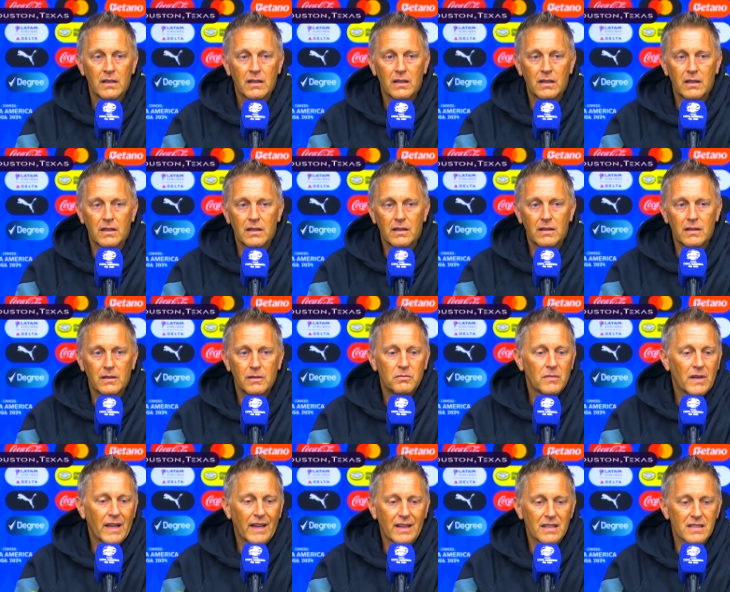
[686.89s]
Uh,
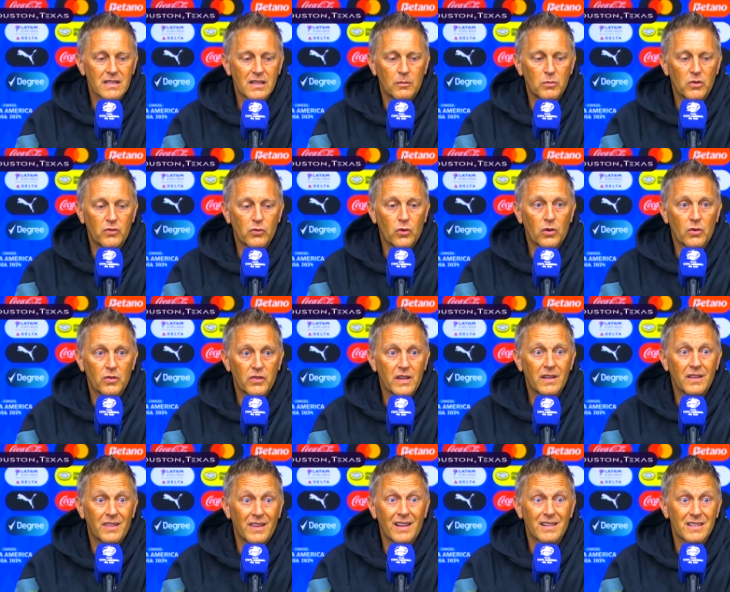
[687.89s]
like I said before,
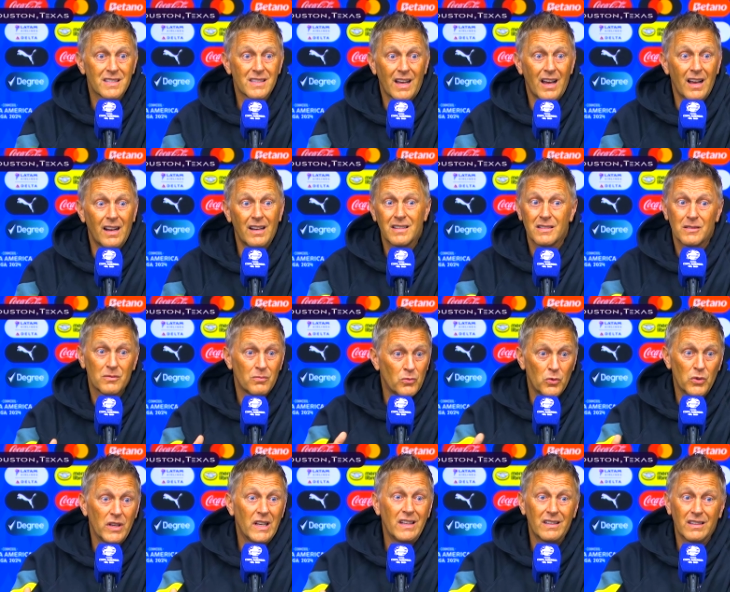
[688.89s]
th- their style is
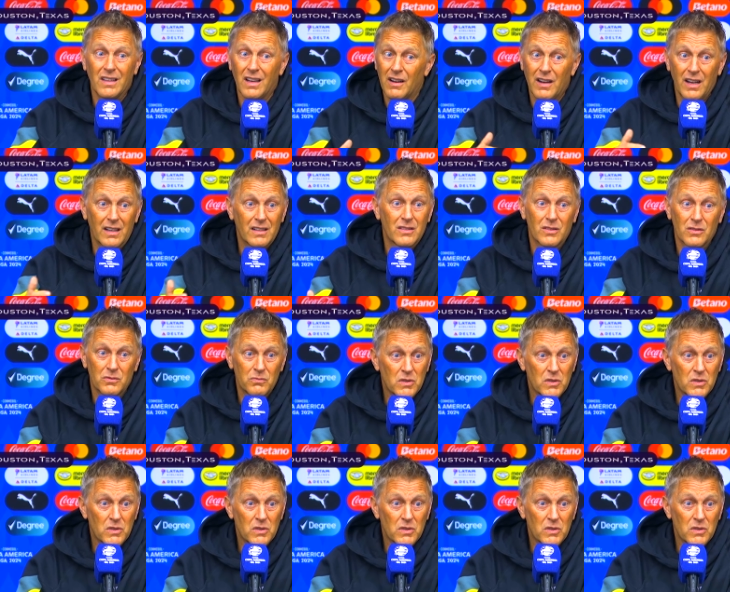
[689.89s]
really direct,